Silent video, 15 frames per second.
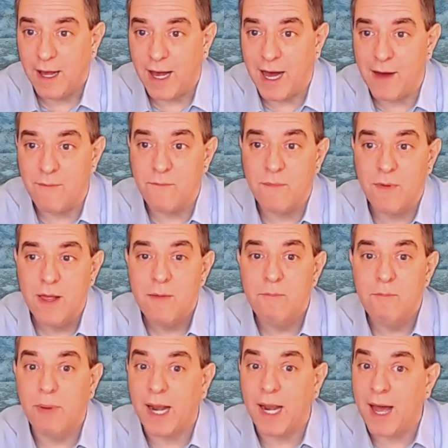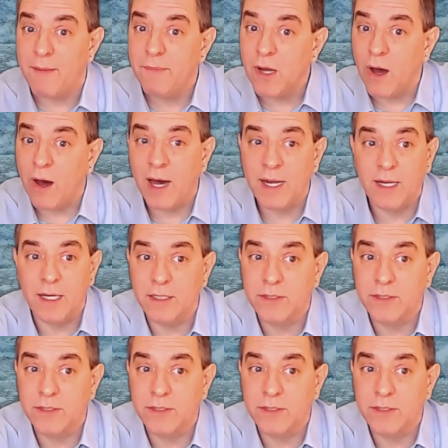but I'm not